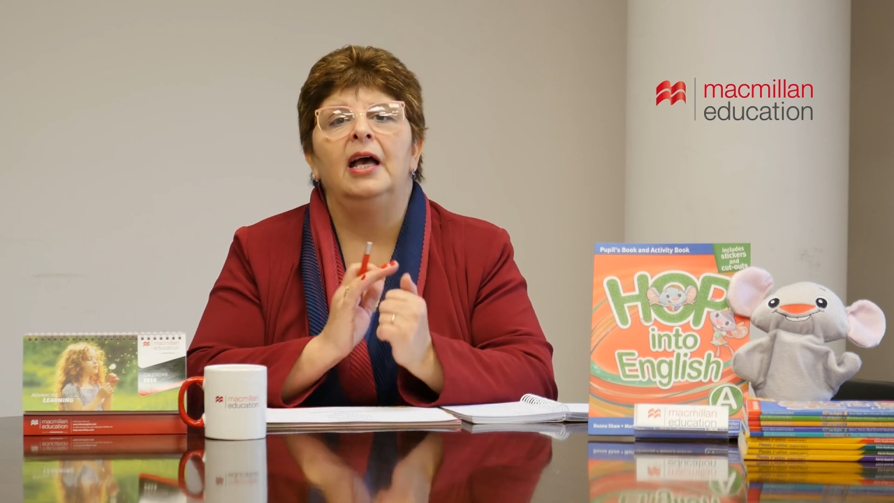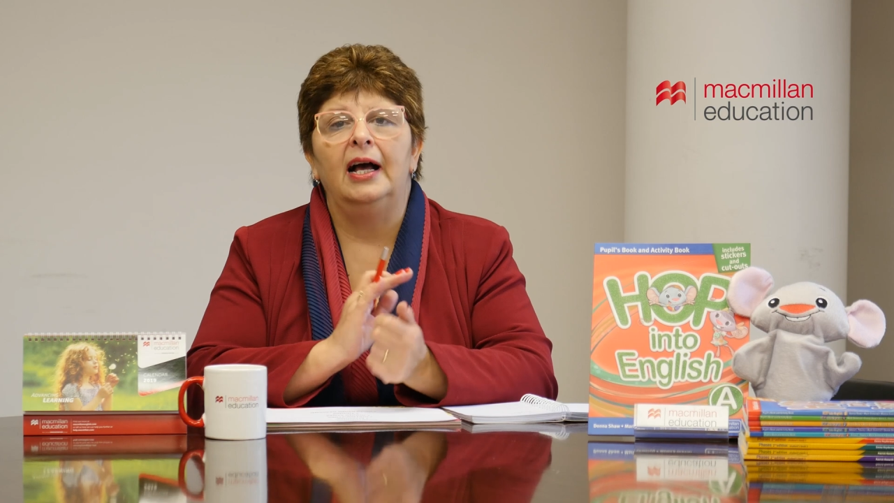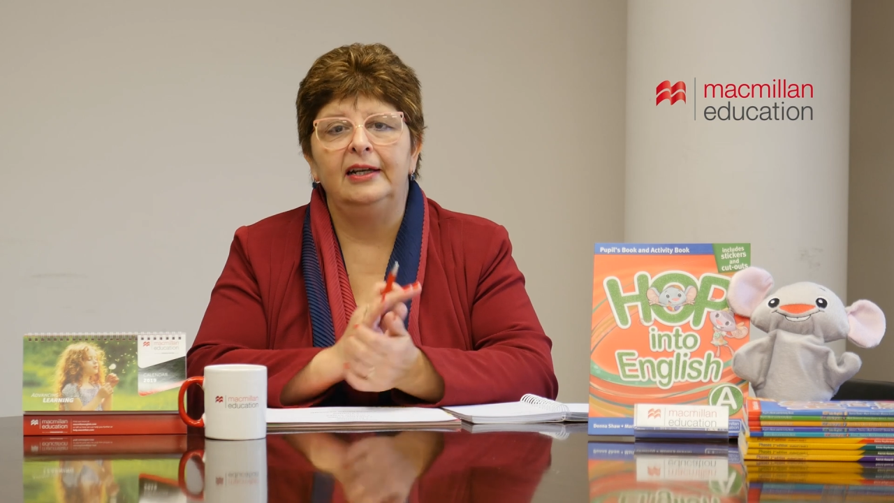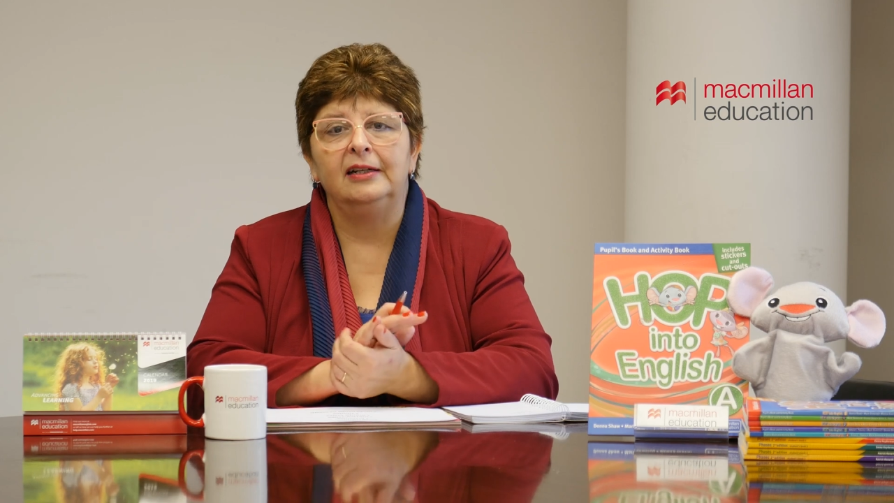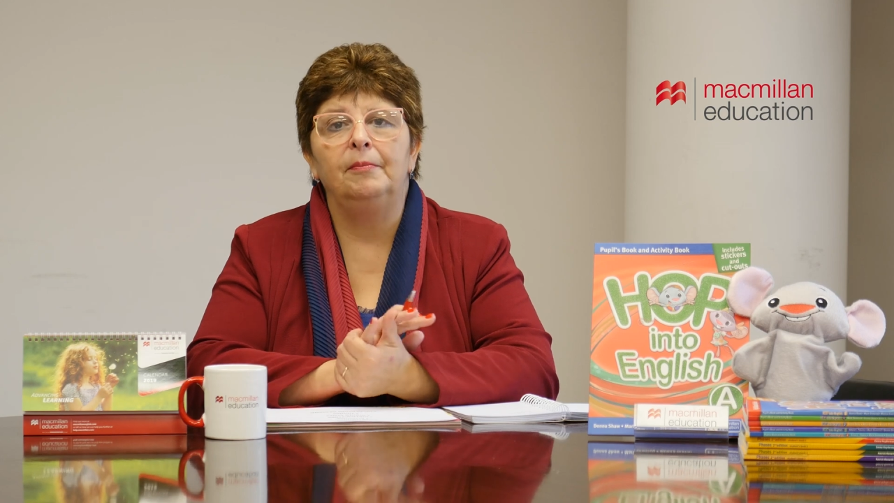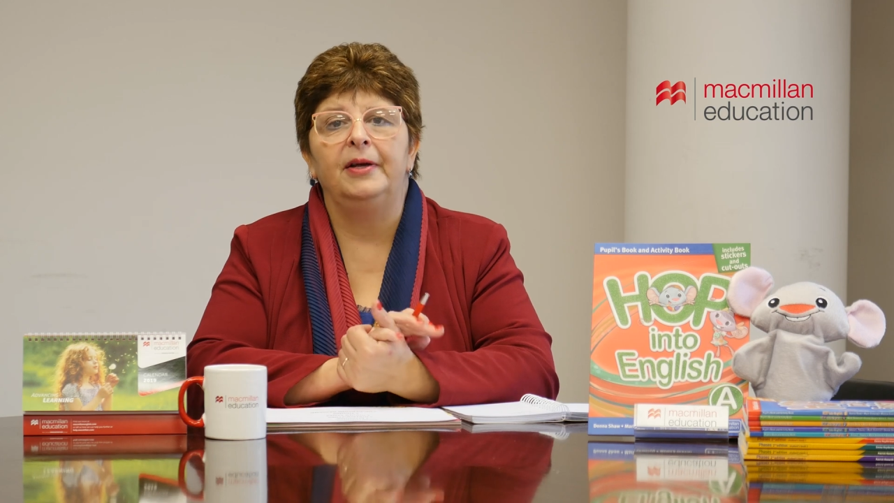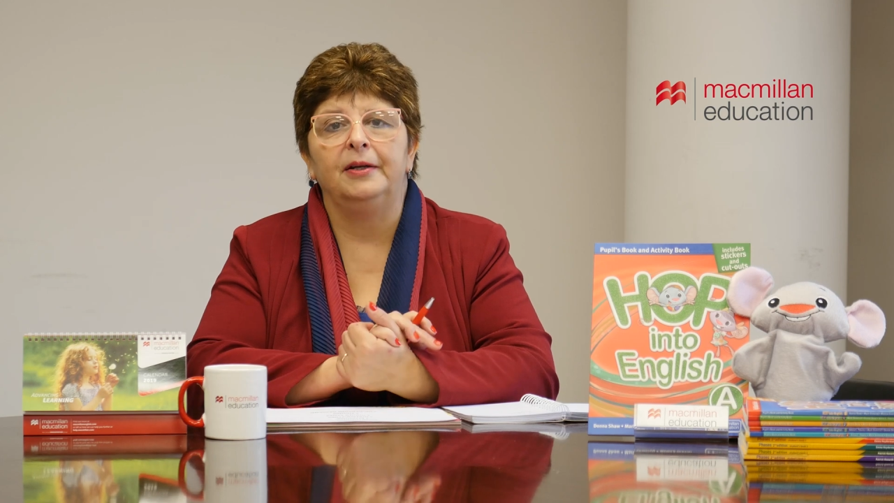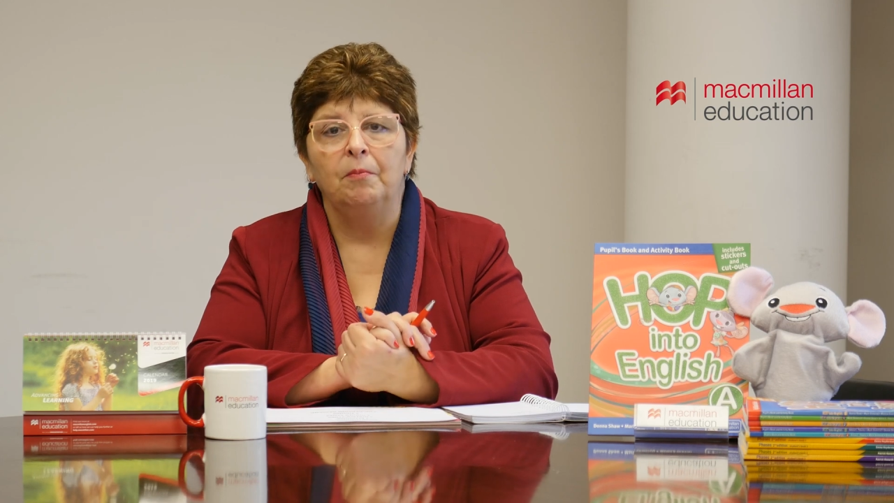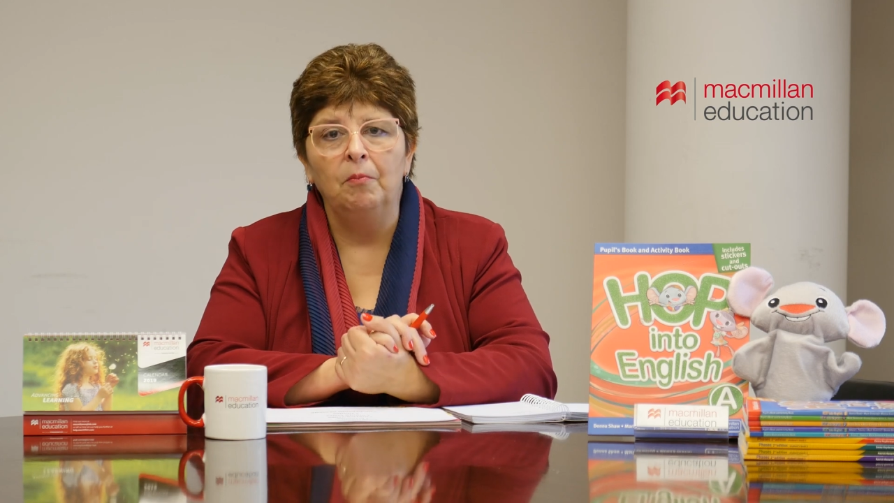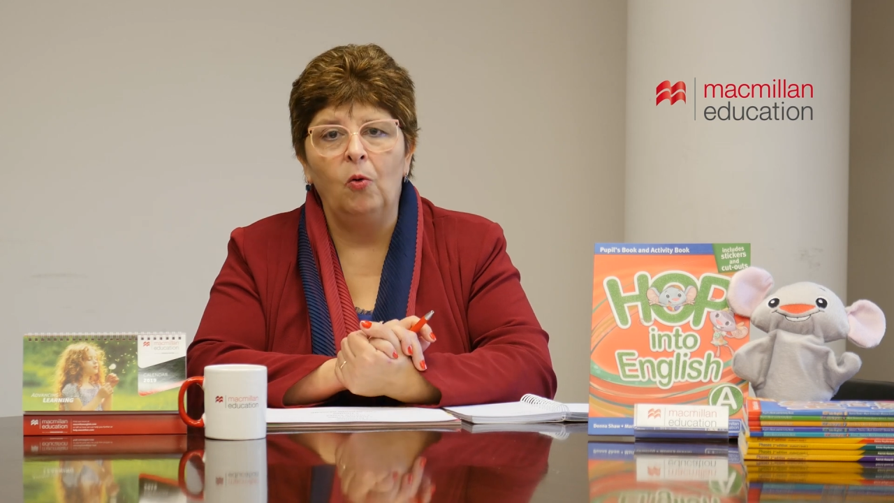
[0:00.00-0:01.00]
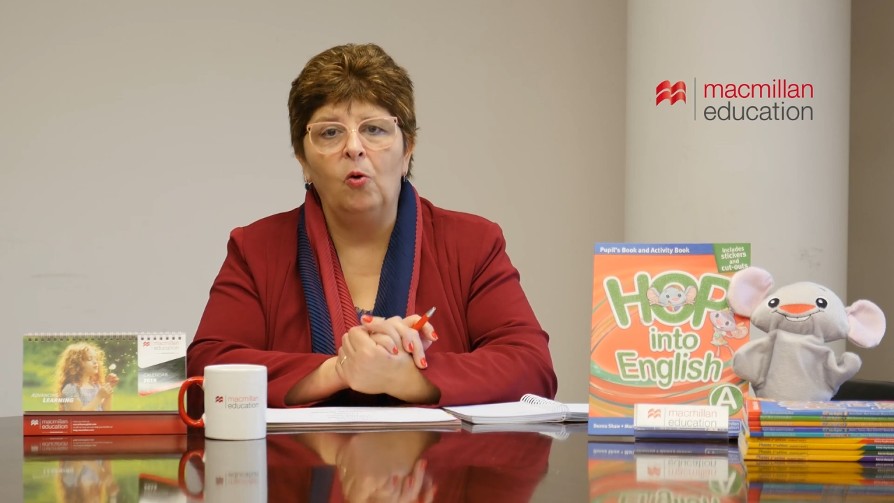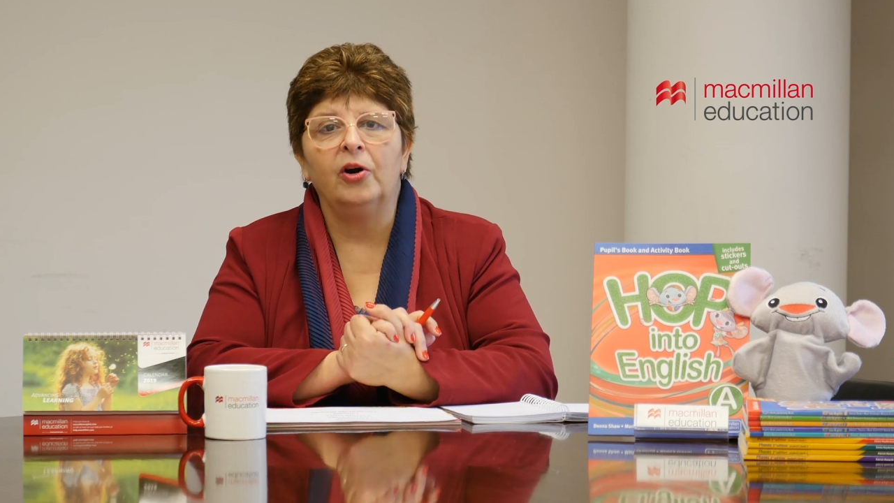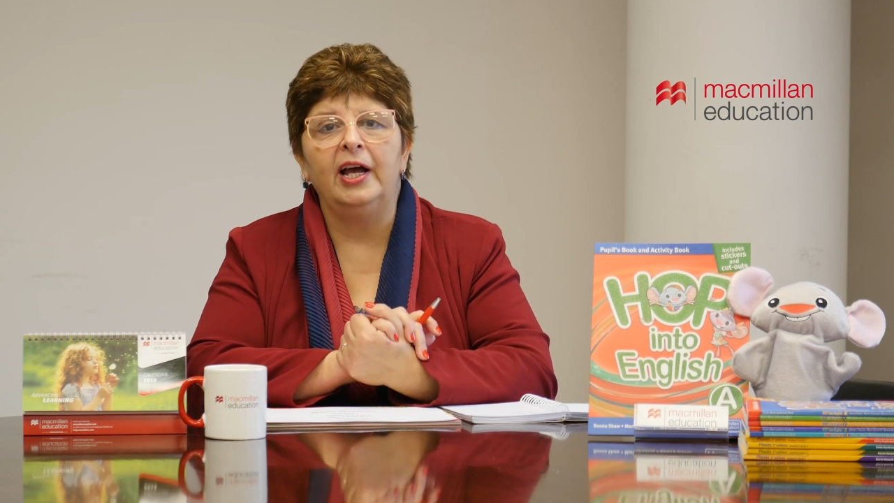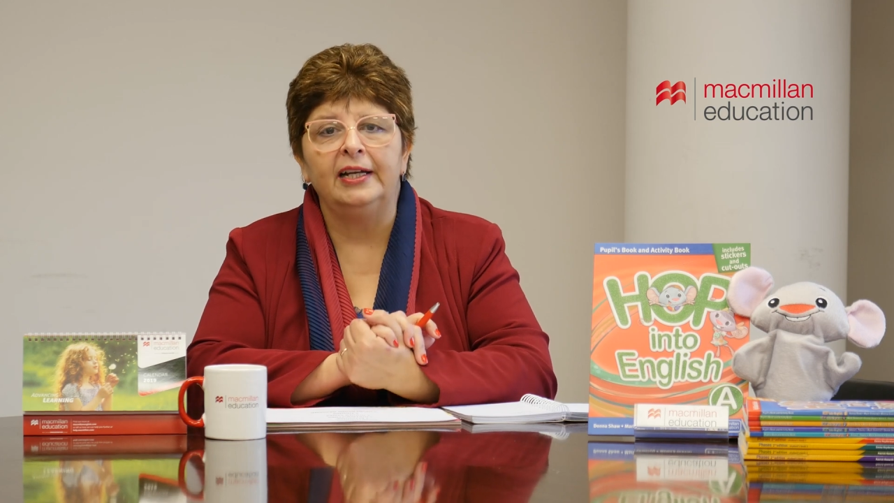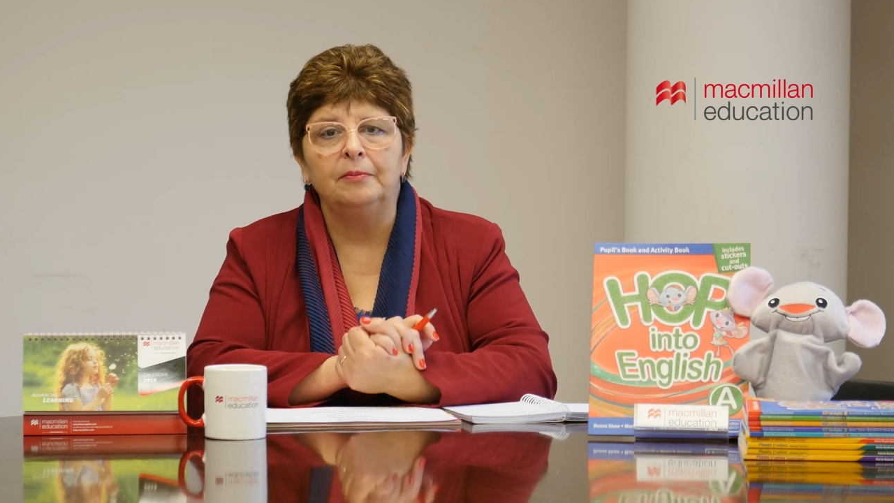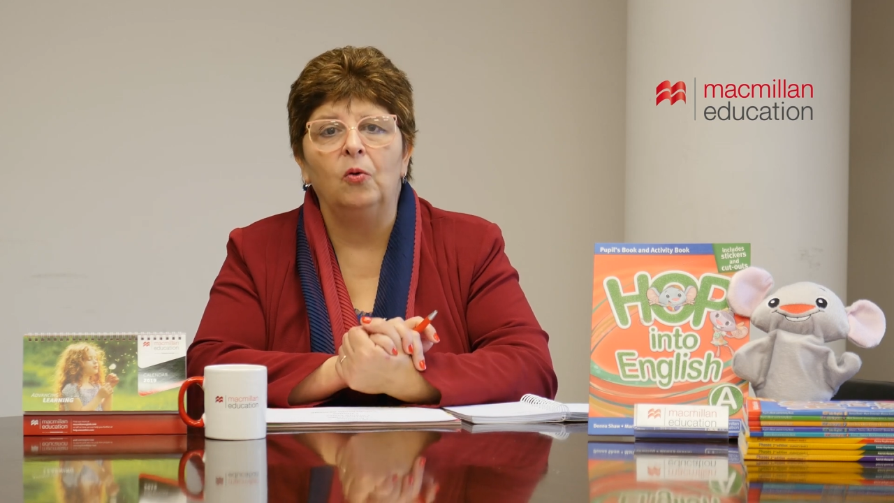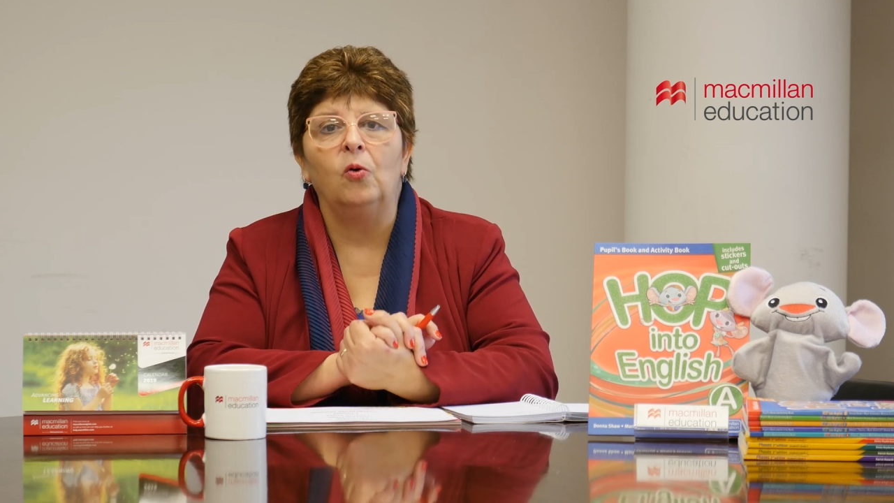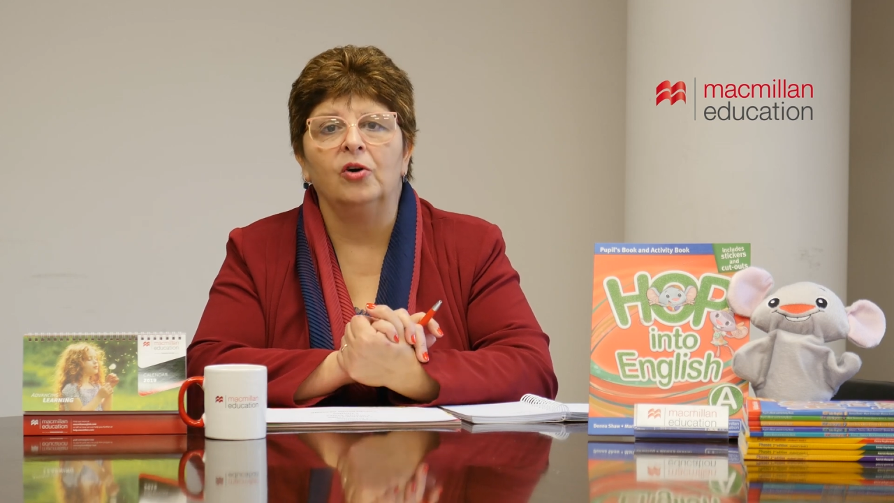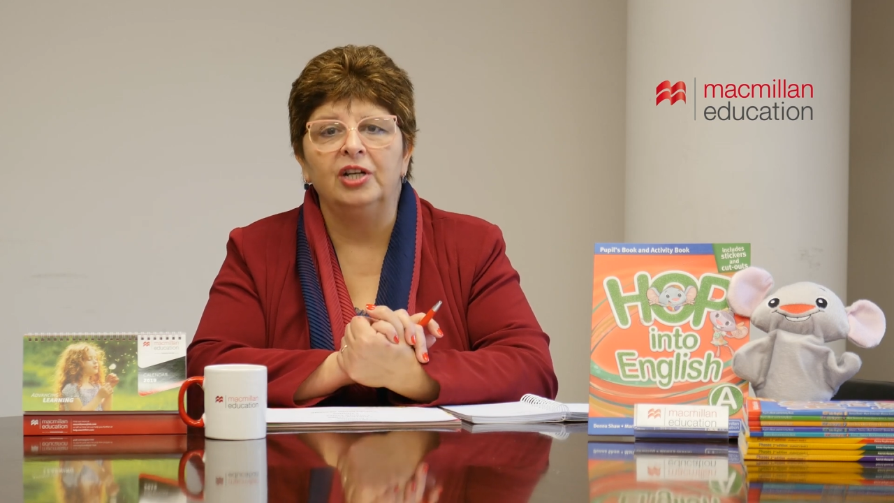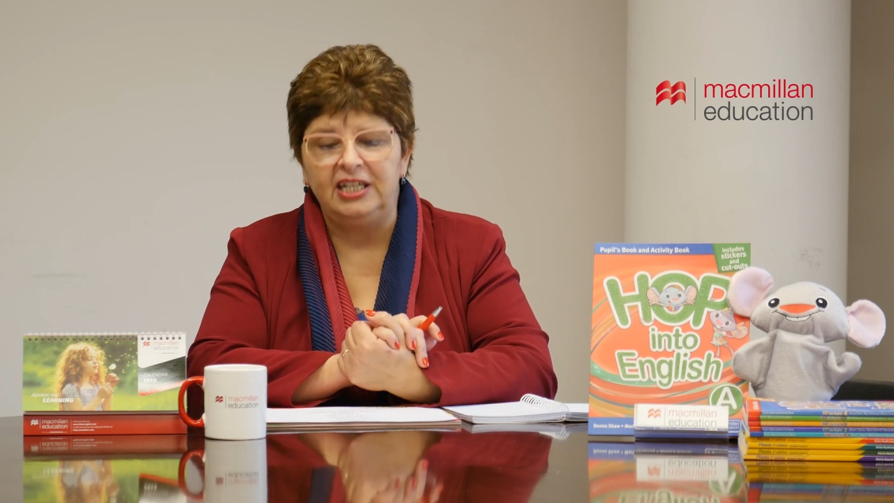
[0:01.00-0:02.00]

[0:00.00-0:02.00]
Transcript: a little bit more and more